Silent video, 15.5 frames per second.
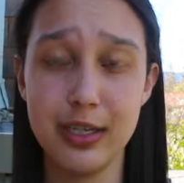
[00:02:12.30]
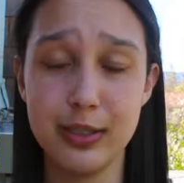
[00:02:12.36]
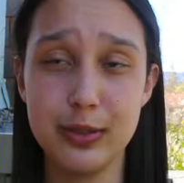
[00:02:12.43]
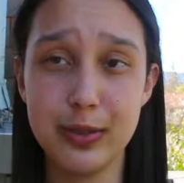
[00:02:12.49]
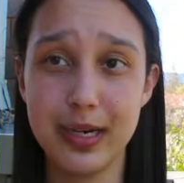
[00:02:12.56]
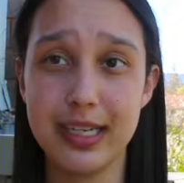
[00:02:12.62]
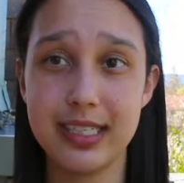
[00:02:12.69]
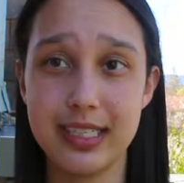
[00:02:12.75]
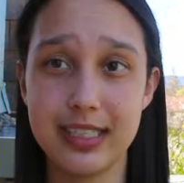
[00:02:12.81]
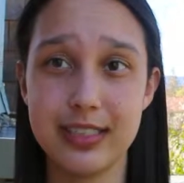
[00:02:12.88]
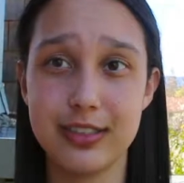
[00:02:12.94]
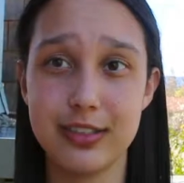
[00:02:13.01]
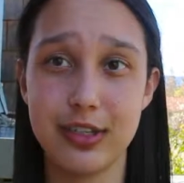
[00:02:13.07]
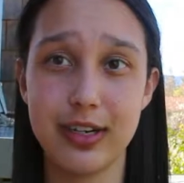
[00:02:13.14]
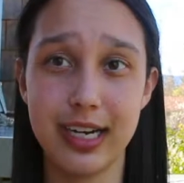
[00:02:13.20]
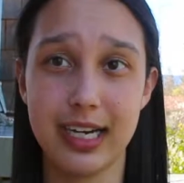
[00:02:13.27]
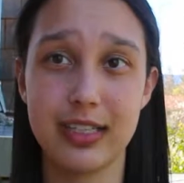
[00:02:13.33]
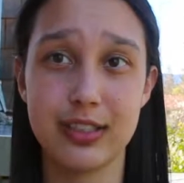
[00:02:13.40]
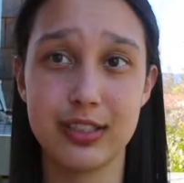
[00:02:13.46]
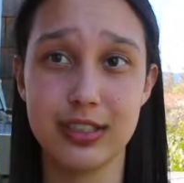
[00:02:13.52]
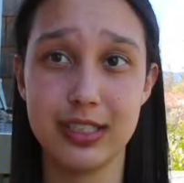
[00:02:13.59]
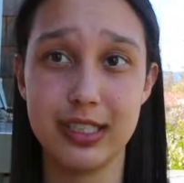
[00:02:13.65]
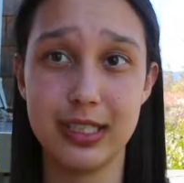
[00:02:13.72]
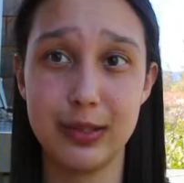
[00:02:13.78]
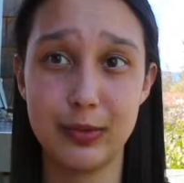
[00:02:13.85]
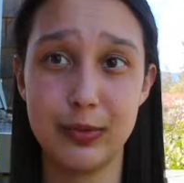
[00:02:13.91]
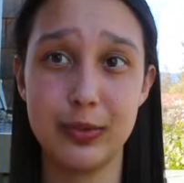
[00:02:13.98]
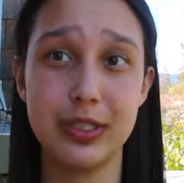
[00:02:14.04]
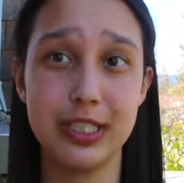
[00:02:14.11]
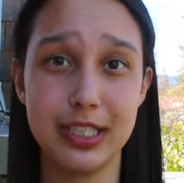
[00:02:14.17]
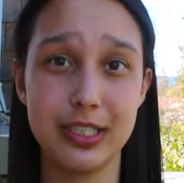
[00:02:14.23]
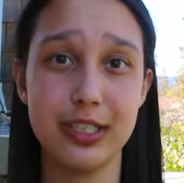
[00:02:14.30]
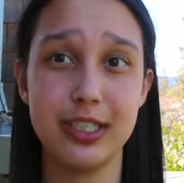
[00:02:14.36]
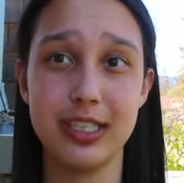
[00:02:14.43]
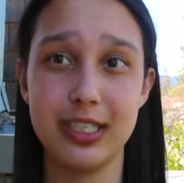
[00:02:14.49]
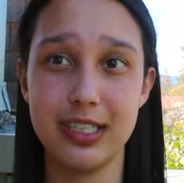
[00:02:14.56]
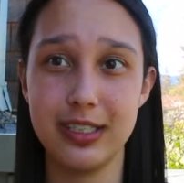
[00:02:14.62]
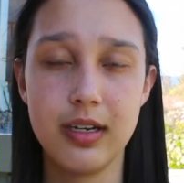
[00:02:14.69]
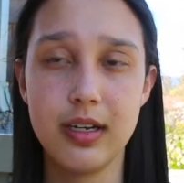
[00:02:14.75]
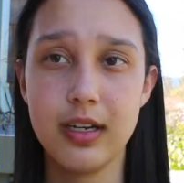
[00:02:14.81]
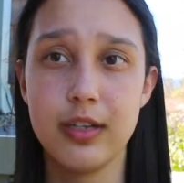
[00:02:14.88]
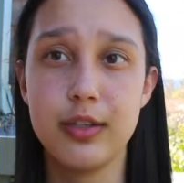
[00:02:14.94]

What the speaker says: New ideas are actually really good.